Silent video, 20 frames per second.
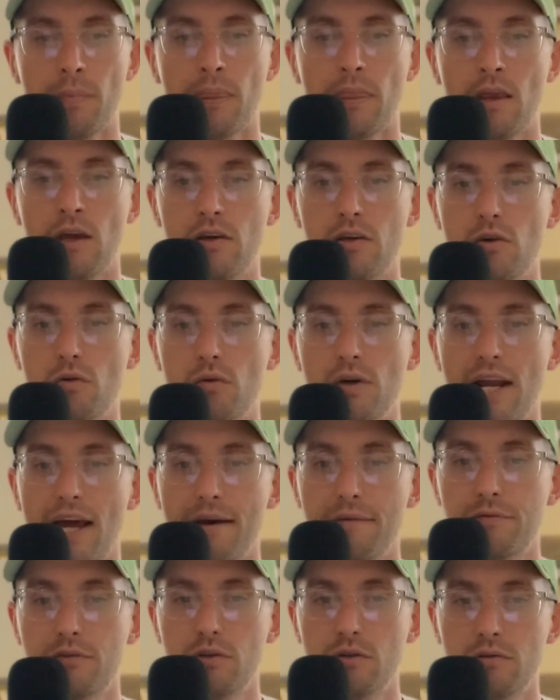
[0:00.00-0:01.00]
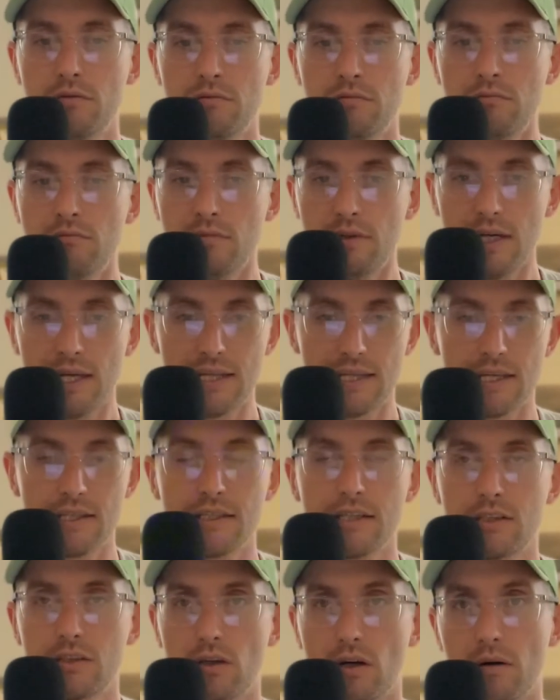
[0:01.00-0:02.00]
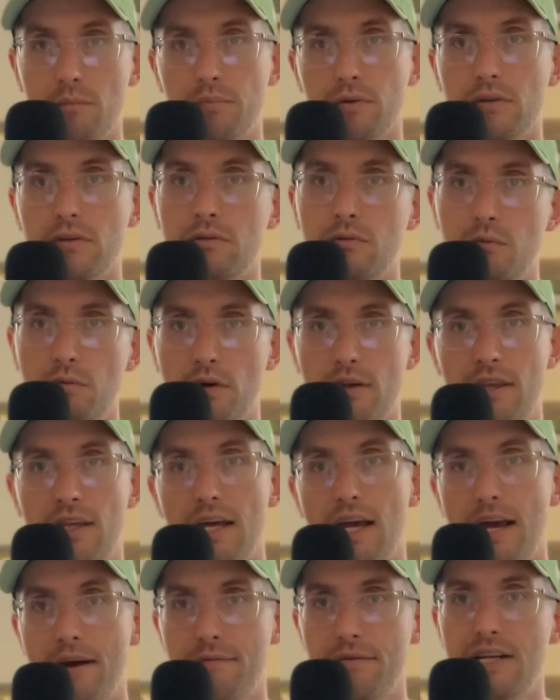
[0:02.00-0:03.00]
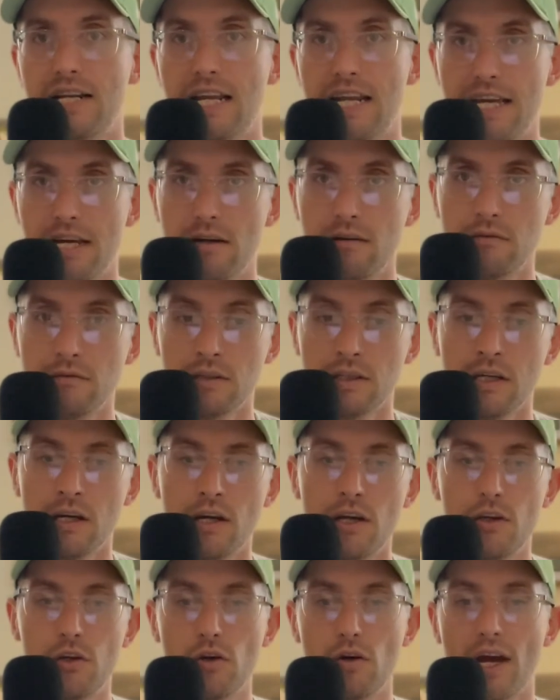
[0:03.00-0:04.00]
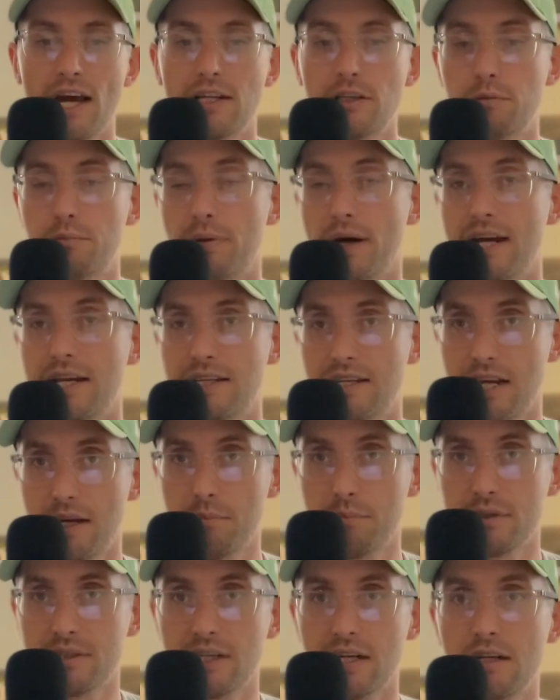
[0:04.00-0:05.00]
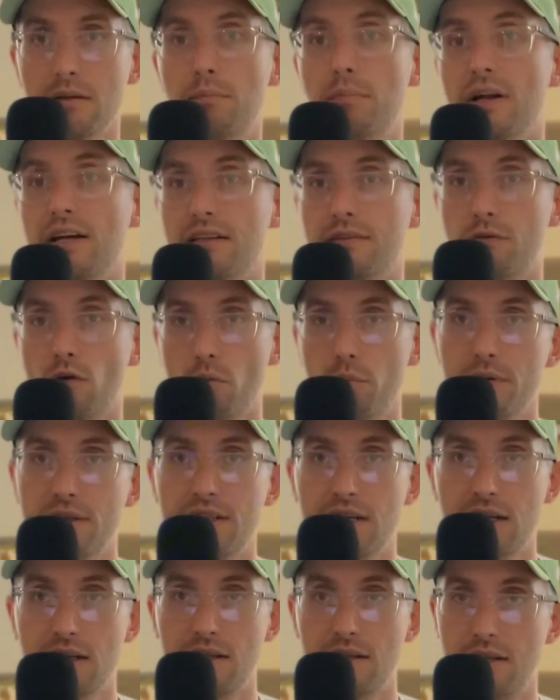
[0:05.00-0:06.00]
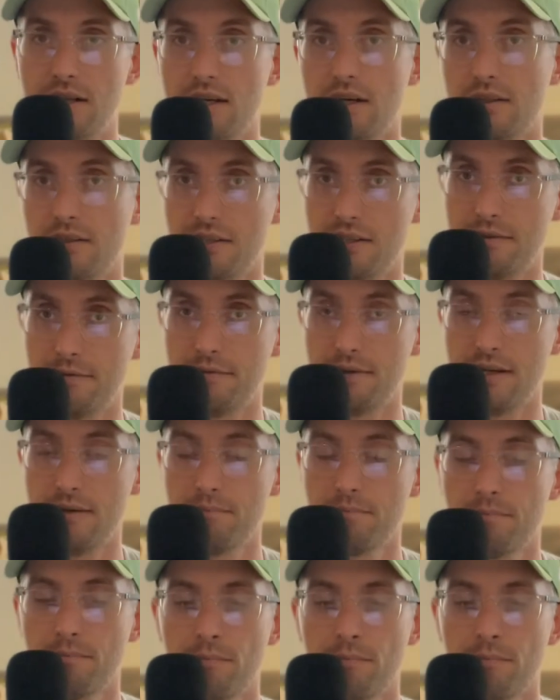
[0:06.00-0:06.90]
you would have to, in this example with Avonlea, you had to pay 10% plus 4% DLD fee.